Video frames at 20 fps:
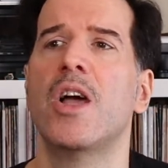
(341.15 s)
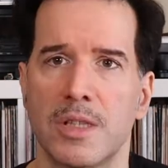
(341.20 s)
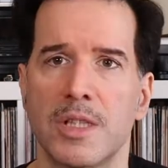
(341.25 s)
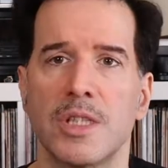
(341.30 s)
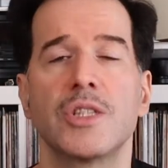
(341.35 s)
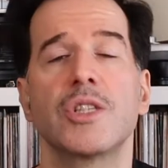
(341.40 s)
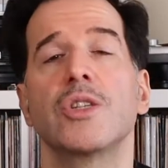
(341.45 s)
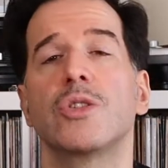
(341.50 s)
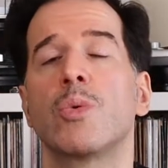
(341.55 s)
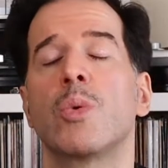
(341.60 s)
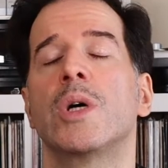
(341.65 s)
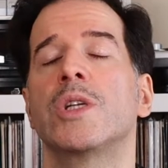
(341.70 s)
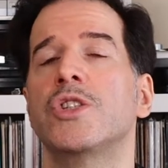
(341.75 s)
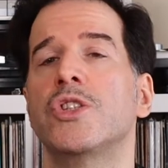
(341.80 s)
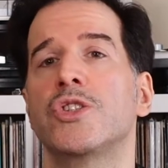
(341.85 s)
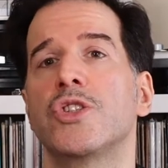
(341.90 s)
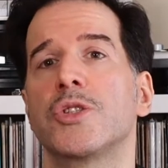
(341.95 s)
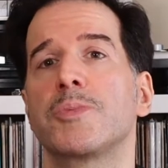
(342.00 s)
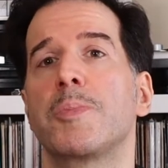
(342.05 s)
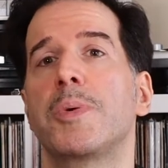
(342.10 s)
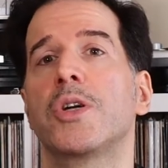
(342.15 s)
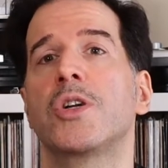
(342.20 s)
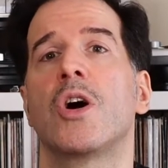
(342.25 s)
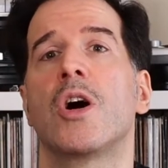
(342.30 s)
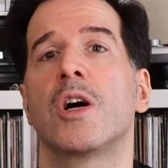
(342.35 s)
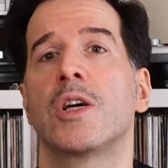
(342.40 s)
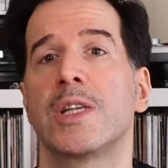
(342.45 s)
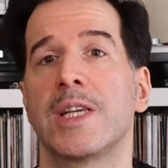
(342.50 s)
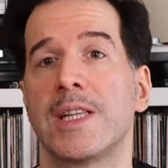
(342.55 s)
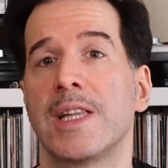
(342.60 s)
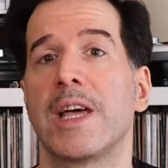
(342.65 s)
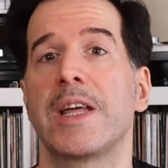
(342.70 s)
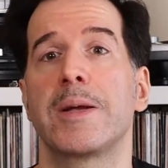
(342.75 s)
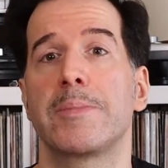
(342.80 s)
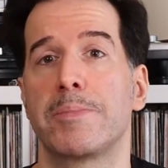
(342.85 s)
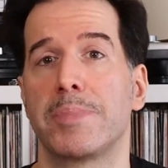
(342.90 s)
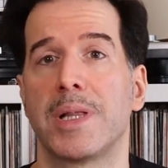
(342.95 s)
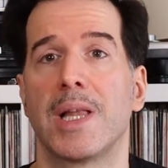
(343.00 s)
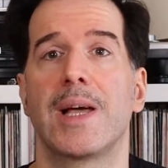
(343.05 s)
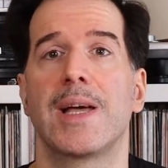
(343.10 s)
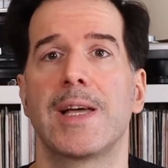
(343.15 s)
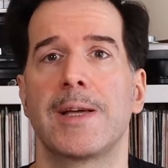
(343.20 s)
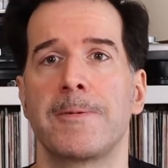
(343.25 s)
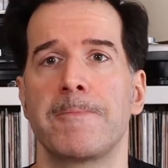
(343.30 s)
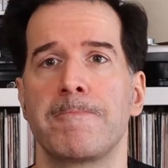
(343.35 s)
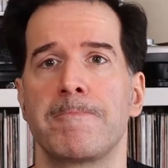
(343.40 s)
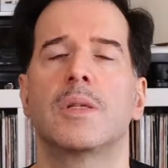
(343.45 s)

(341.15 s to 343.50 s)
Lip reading: This is one you just put on and let it play.